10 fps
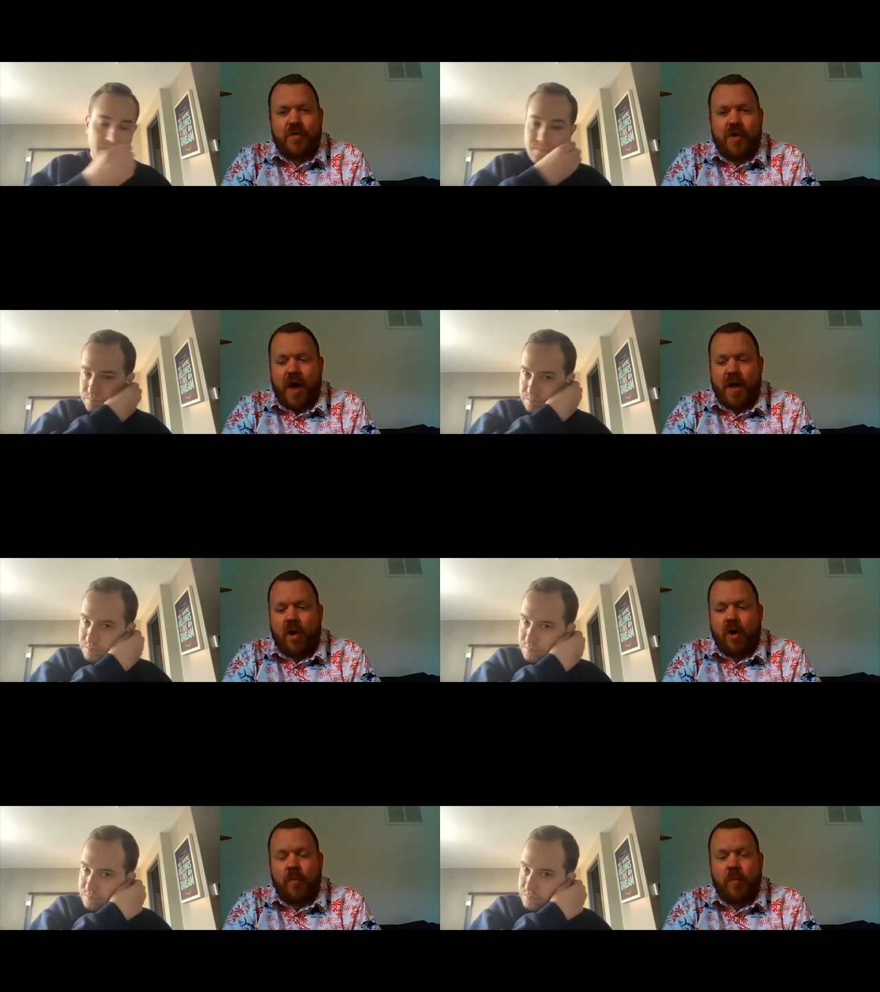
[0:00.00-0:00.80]
Speaker 1: Chadd
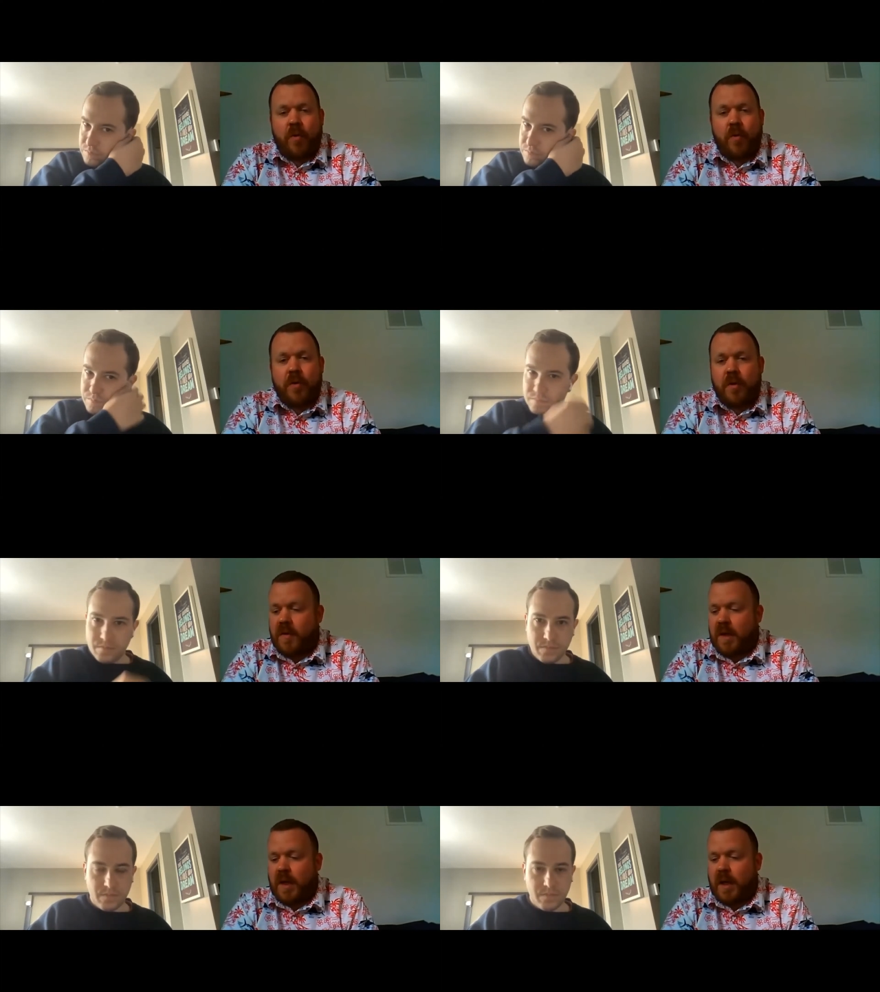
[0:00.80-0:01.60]
Harbold,
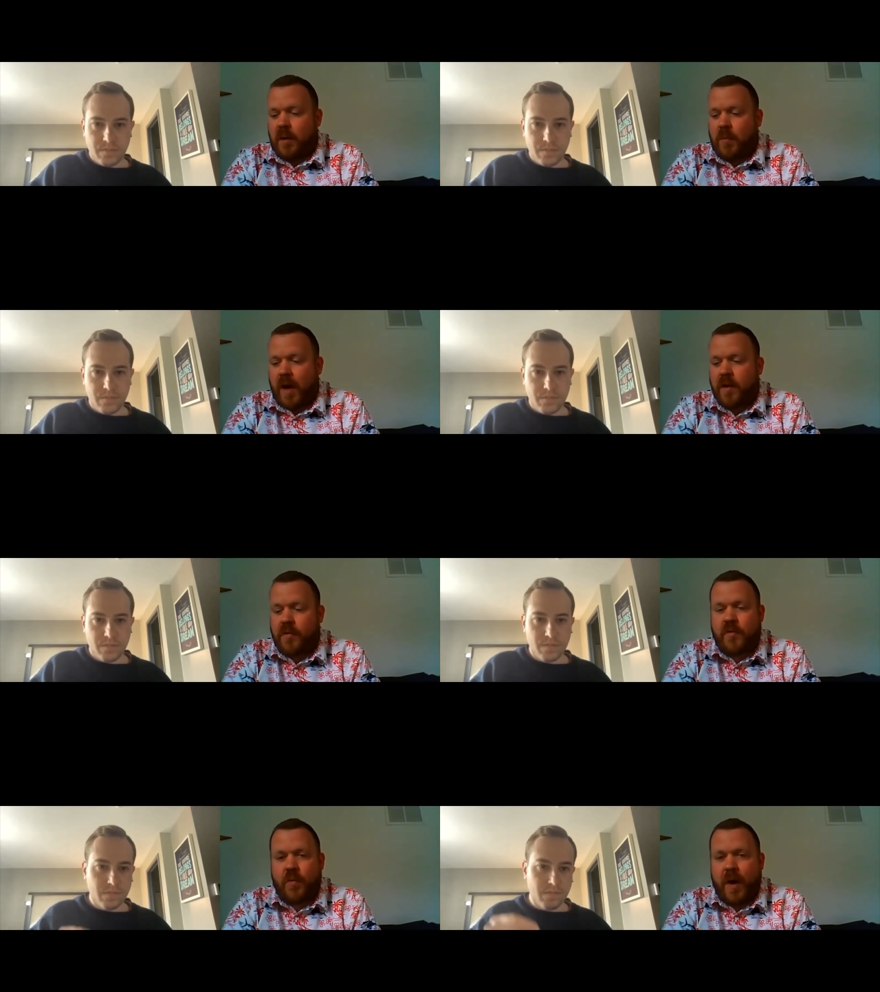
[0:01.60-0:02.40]
the
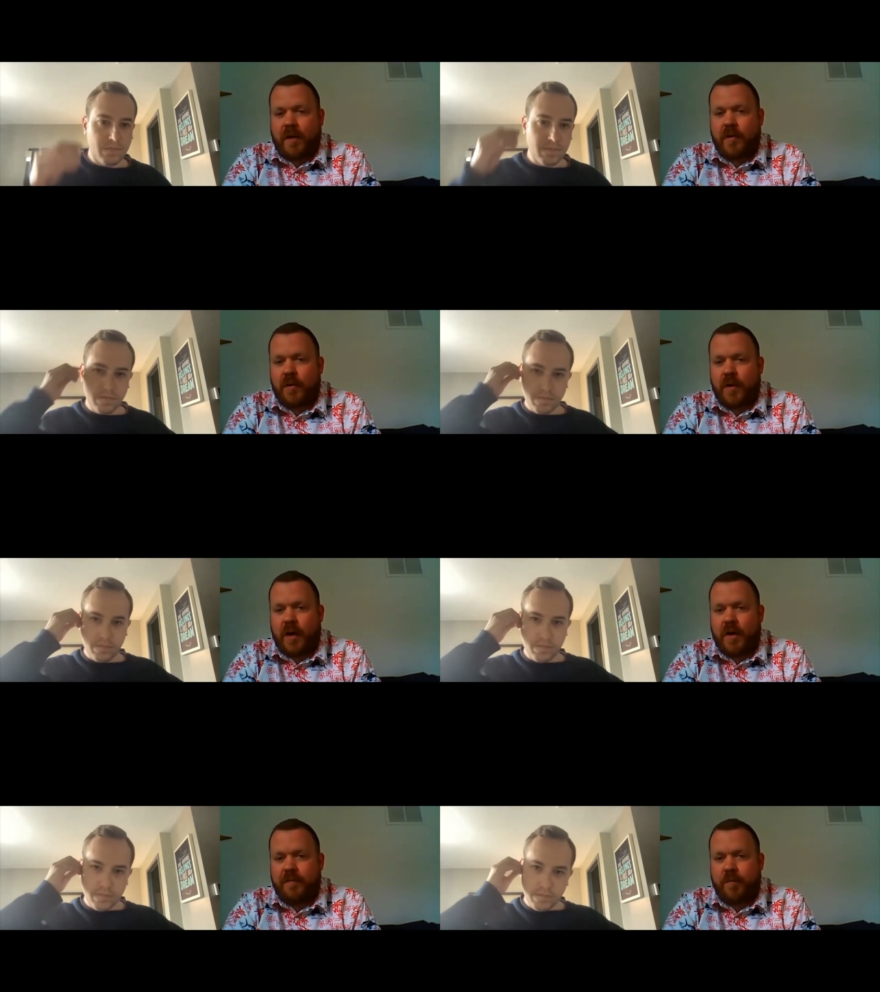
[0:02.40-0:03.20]
writer-director
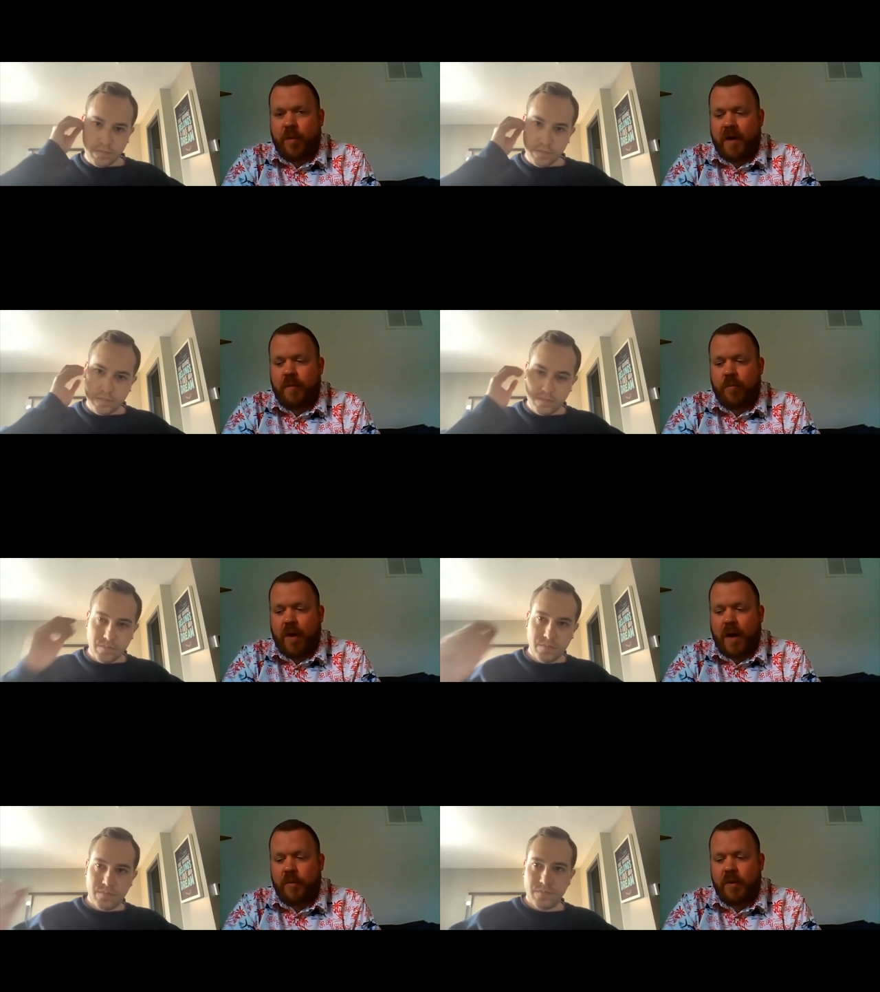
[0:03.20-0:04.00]
of Private
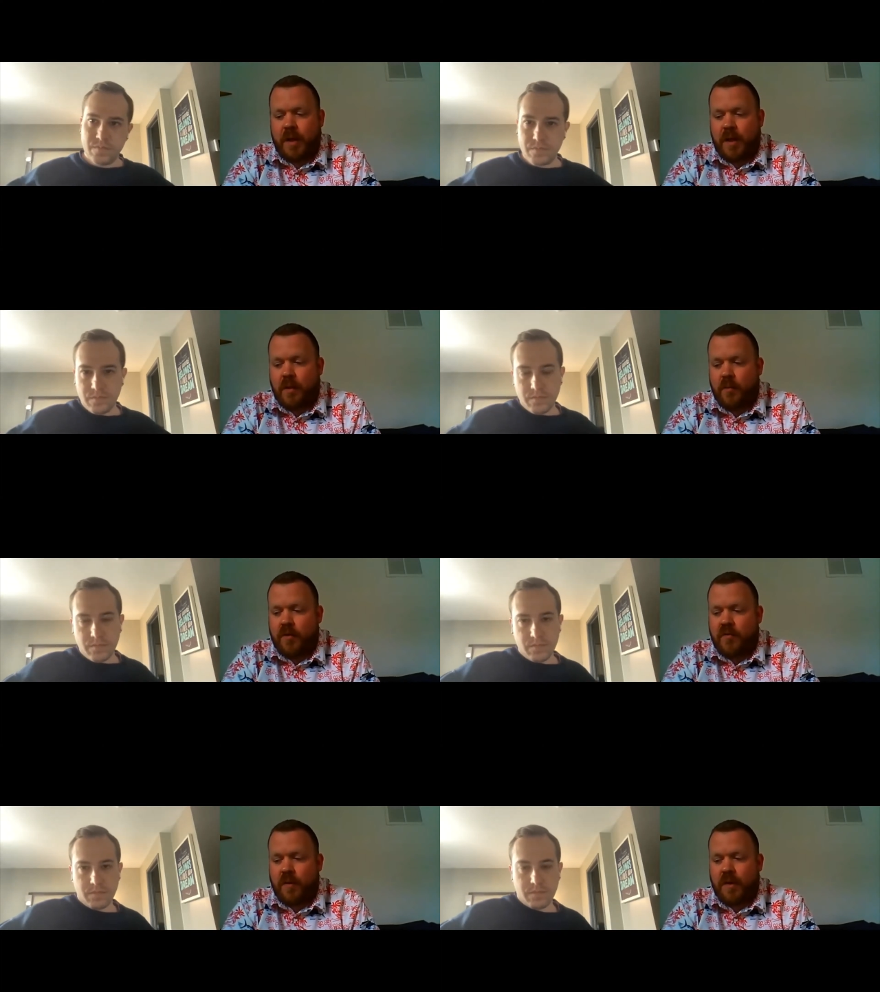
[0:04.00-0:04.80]
Property,
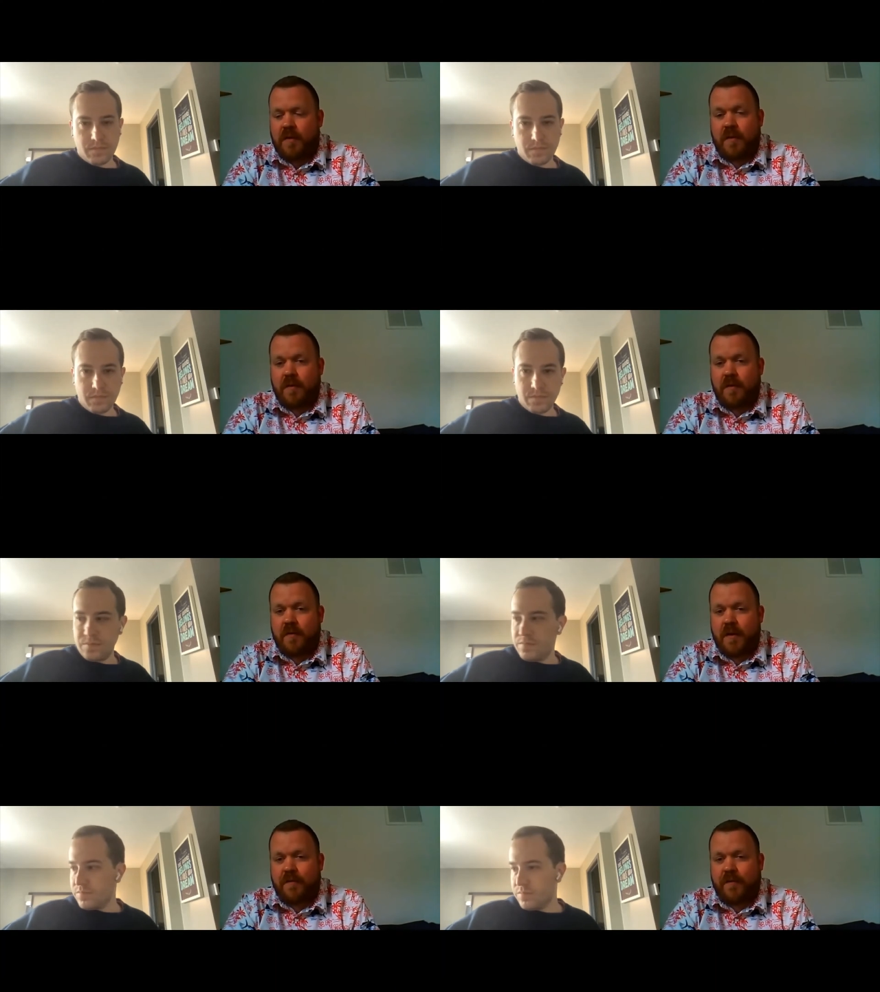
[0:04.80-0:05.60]
which releases
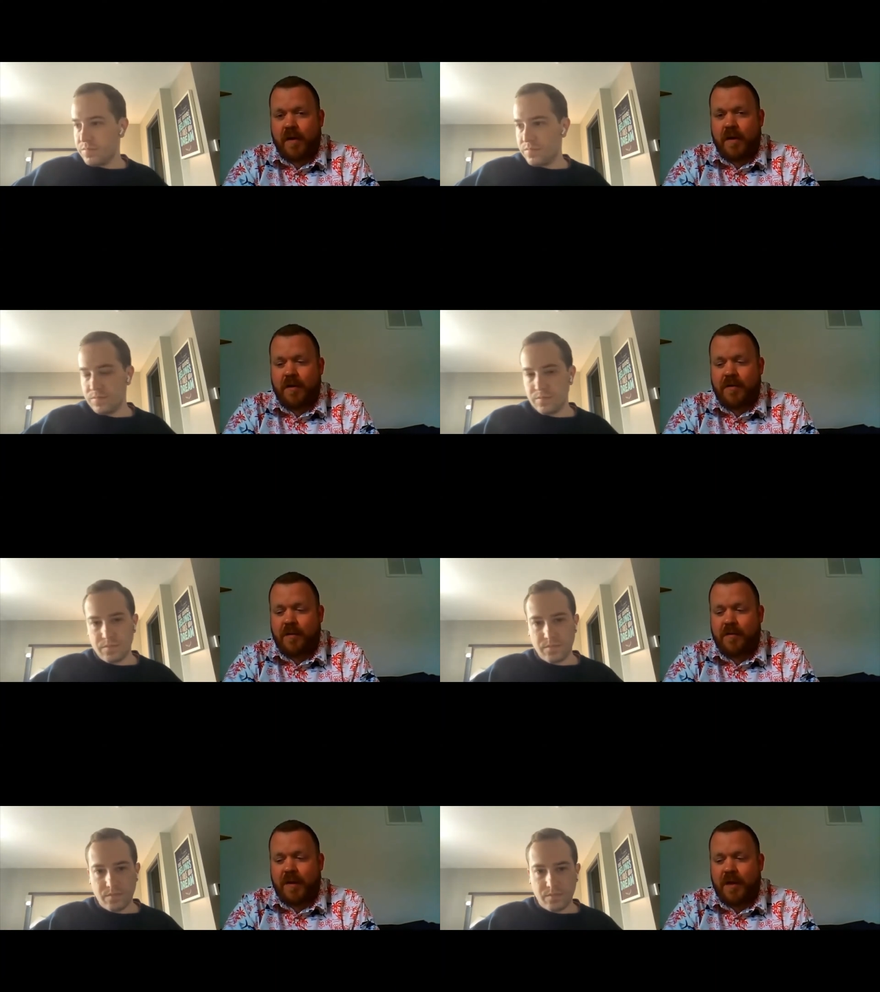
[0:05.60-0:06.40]
this Friday the
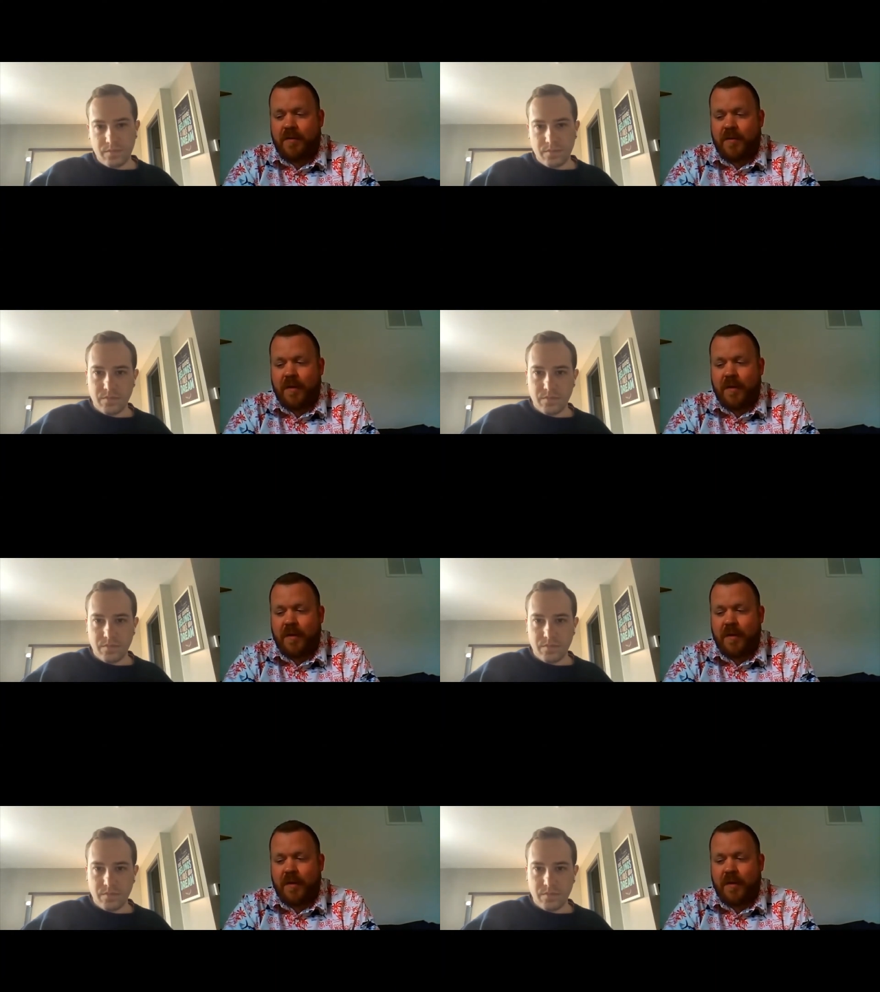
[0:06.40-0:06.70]
13th